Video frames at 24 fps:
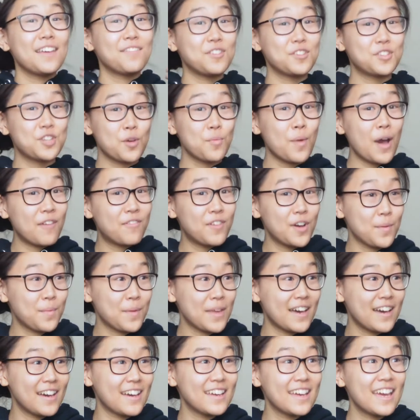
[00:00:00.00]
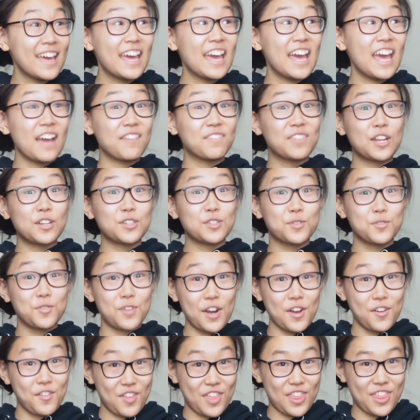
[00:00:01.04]
if you show biphobia, if there's
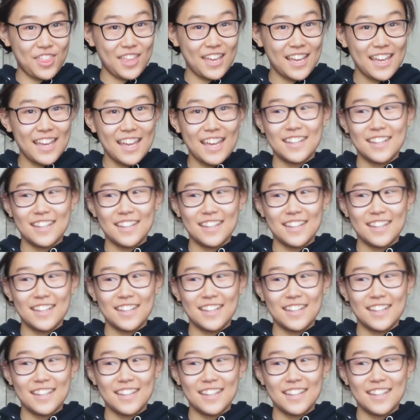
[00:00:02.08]
growth.